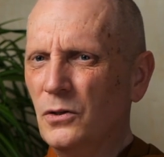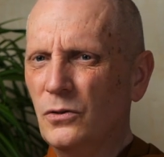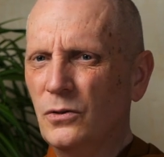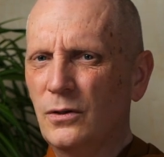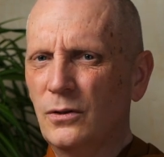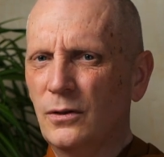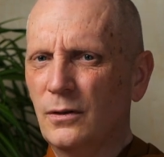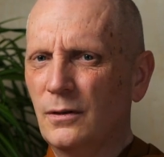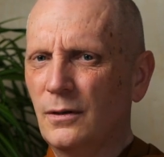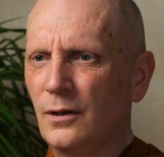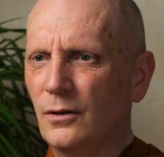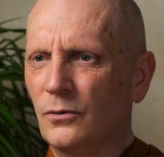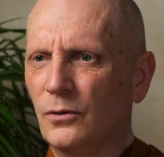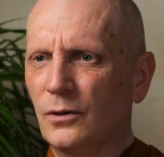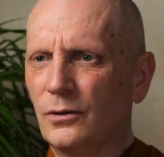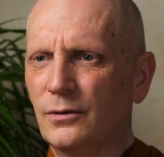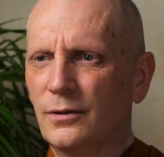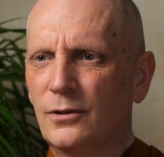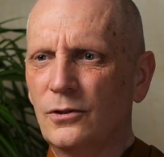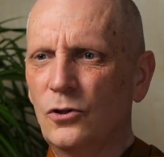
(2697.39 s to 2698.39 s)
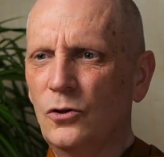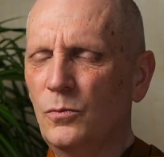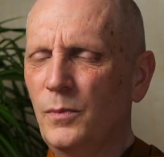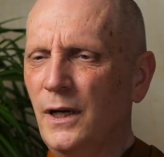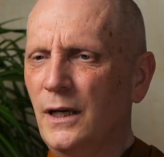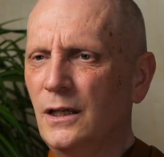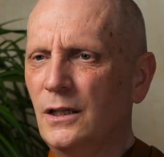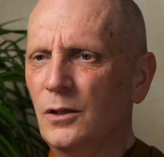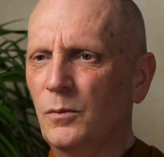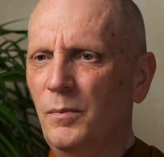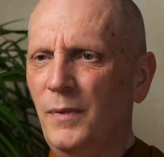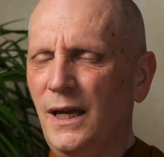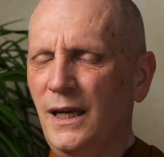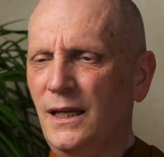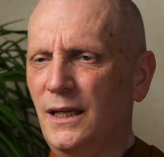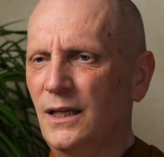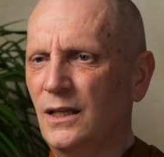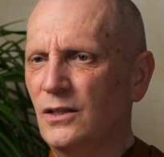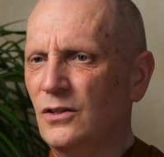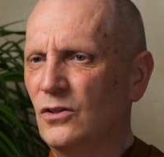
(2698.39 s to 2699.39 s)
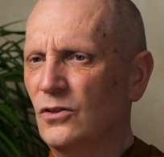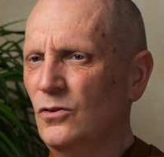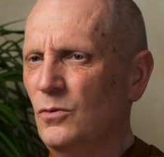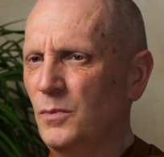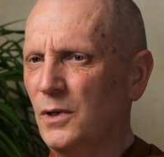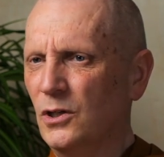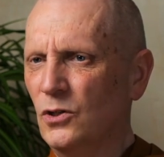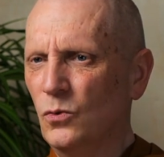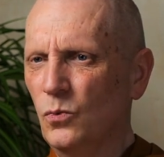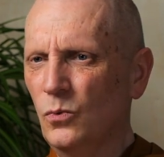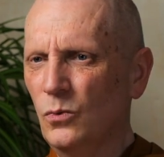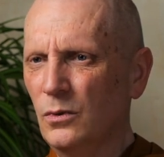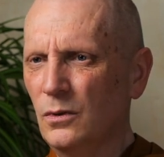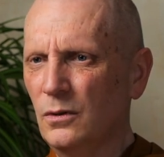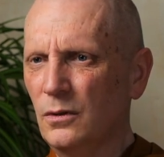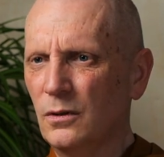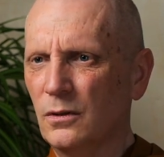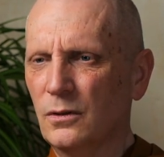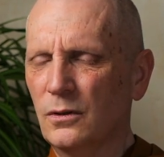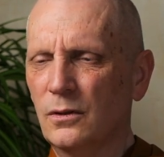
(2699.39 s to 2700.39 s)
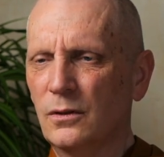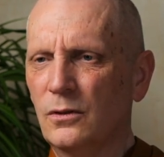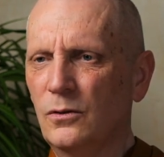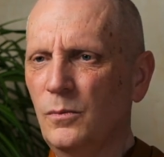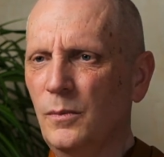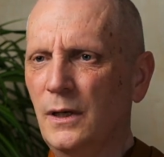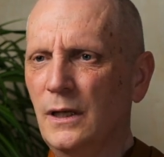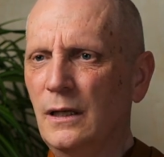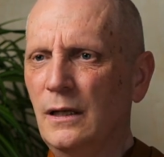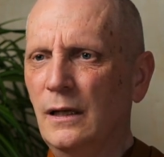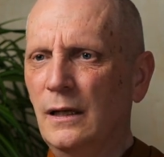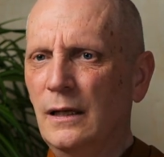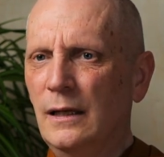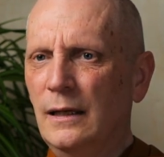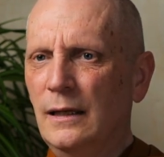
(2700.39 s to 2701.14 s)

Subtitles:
too many demands, too much work, too many